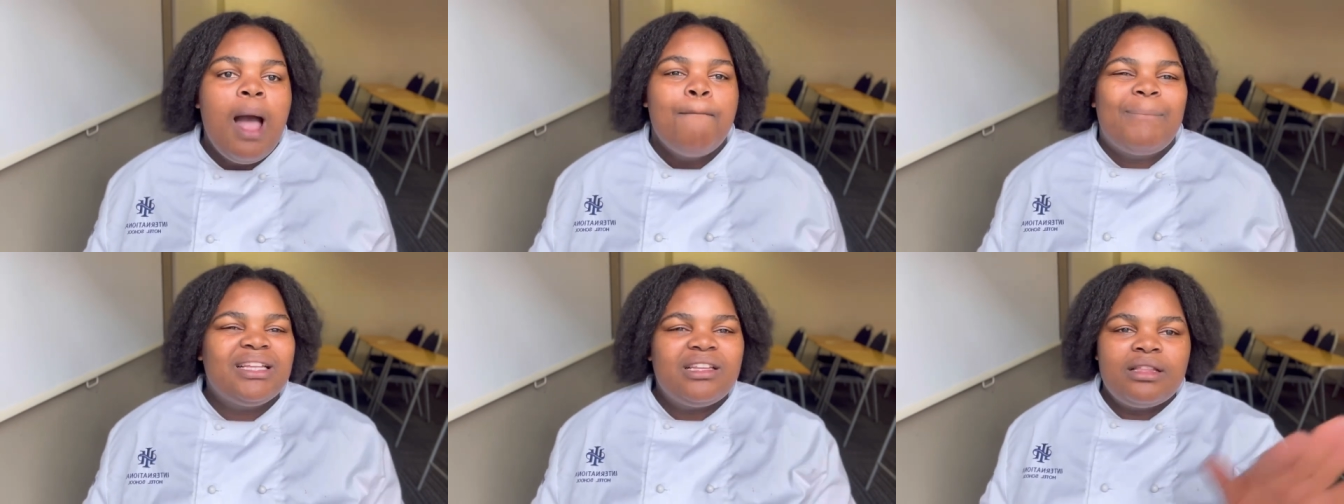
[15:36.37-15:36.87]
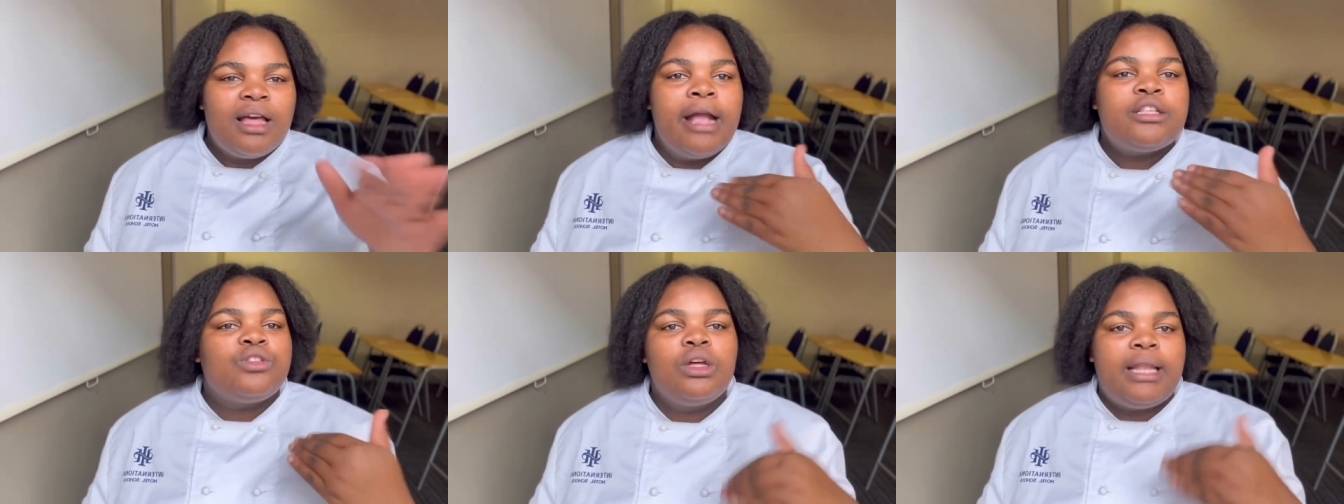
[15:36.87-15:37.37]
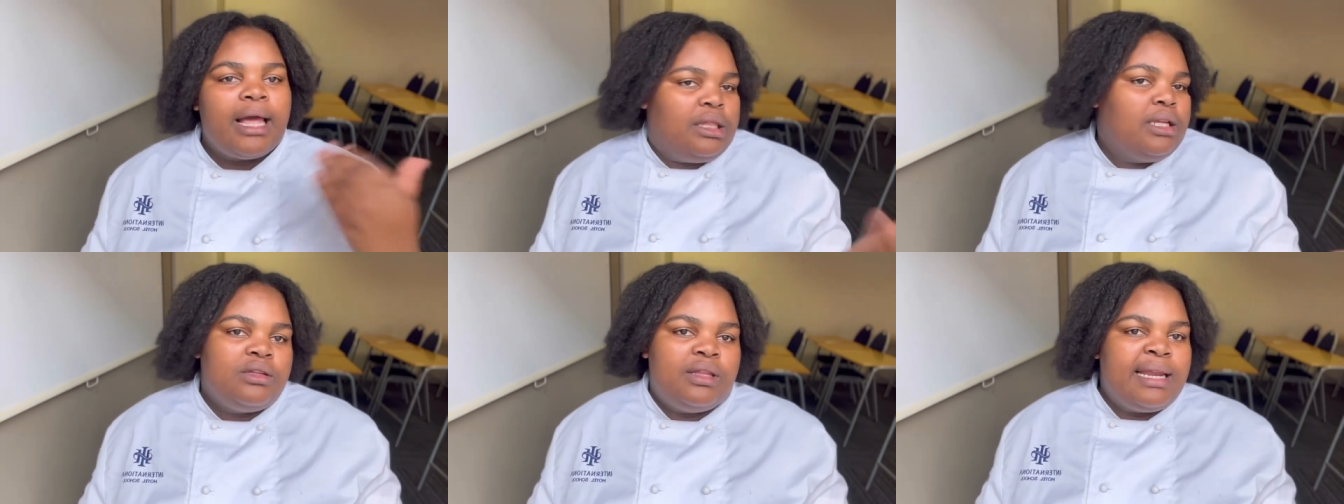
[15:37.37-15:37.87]
but it's not like
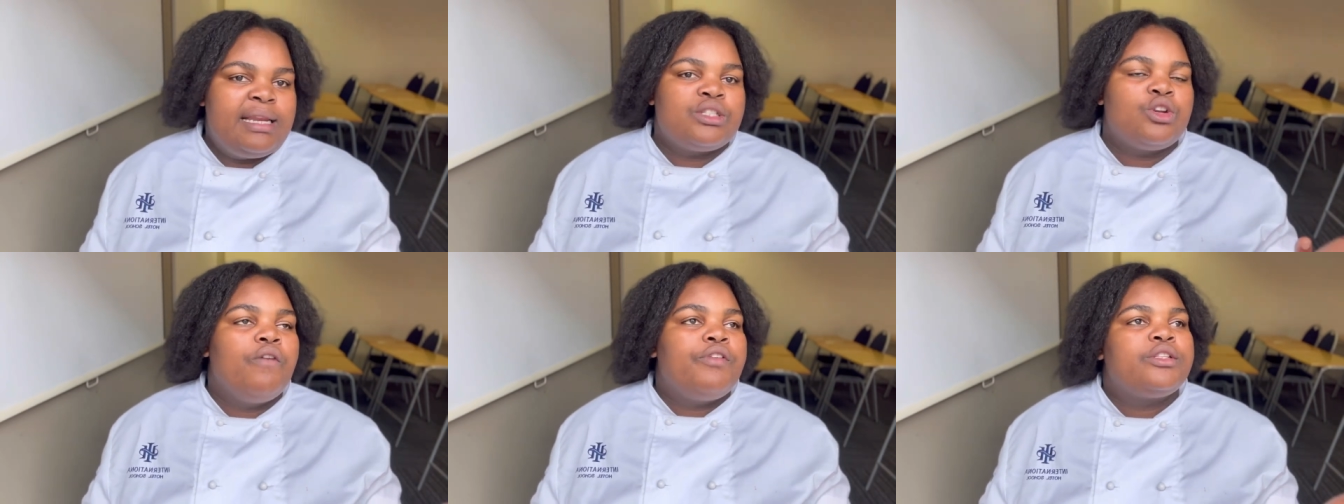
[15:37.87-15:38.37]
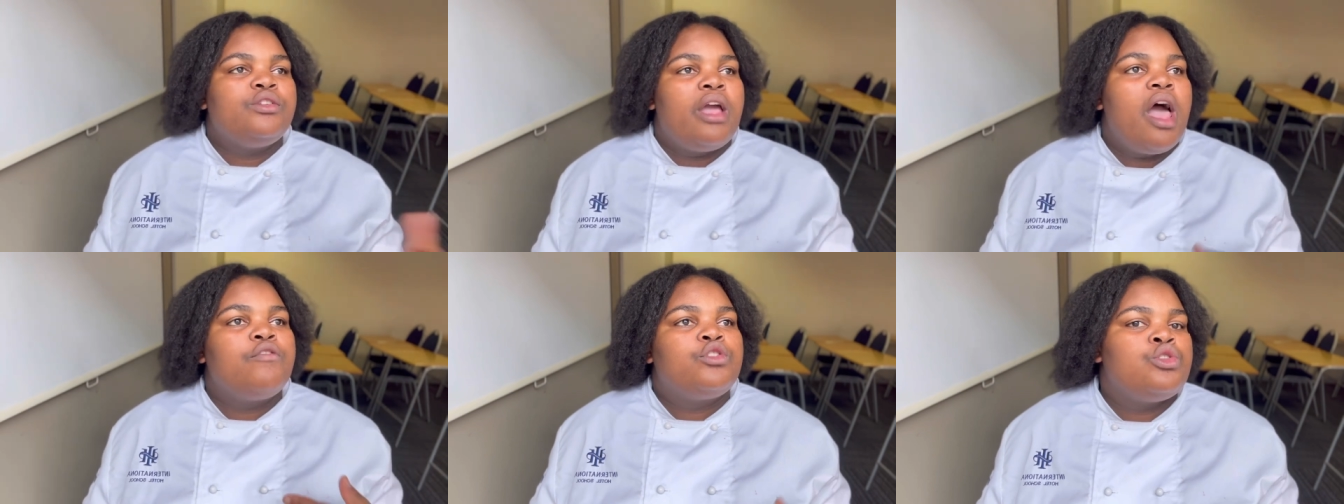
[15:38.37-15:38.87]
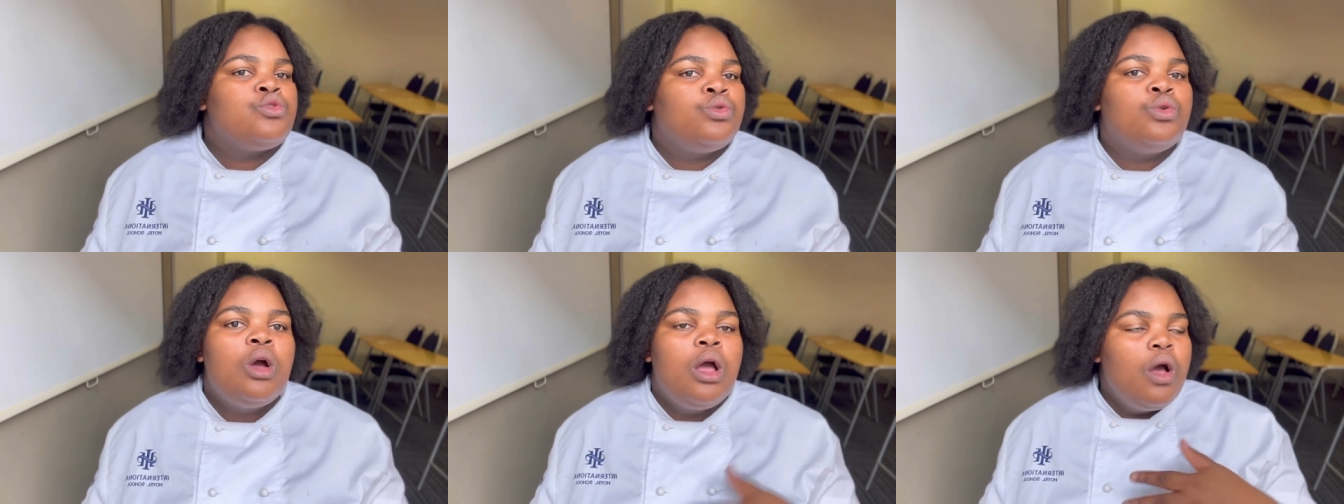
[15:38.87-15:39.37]
that in the industry obviously you have to
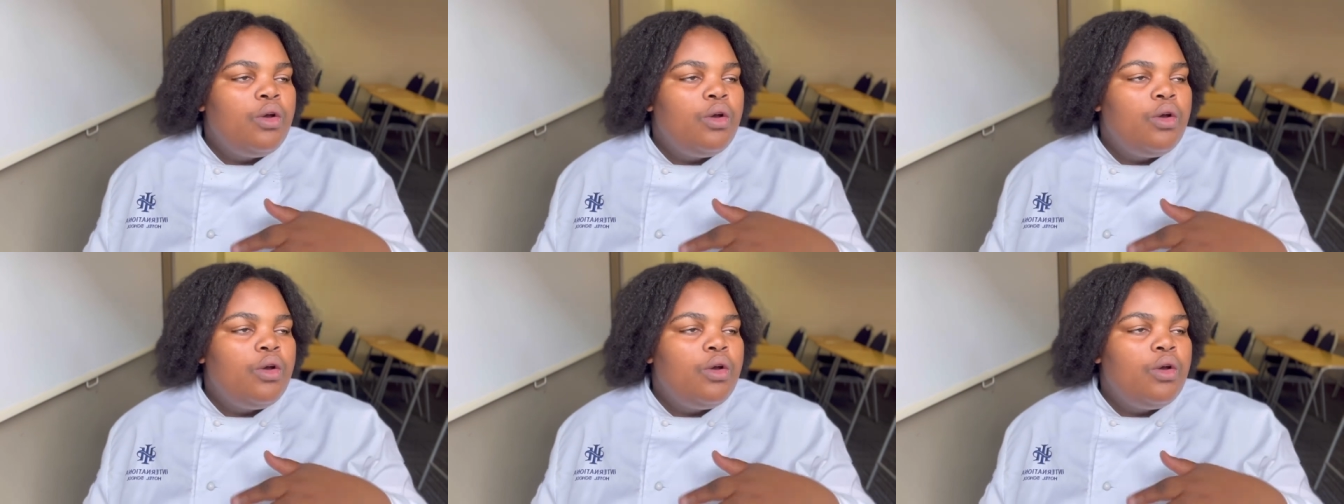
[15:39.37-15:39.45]
do